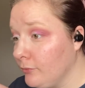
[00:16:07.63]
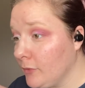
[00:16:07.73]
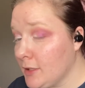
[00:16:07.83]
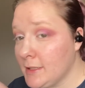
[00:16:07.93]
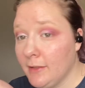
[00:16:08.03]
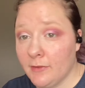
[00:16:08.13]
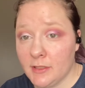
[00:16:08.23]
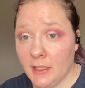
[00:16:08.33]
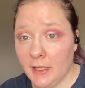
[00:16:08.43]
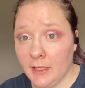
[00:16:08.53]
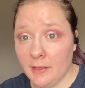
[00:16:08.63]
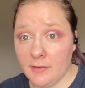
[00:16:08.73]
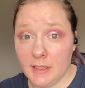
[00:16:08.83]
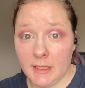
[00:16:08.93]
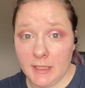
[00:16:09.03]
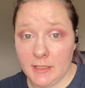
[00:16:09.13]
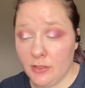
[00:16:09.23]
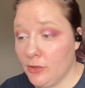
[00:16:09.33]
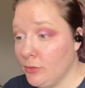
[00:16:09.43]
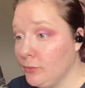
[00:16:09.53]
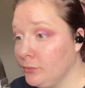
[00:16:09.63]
see if there's anything else I need to do.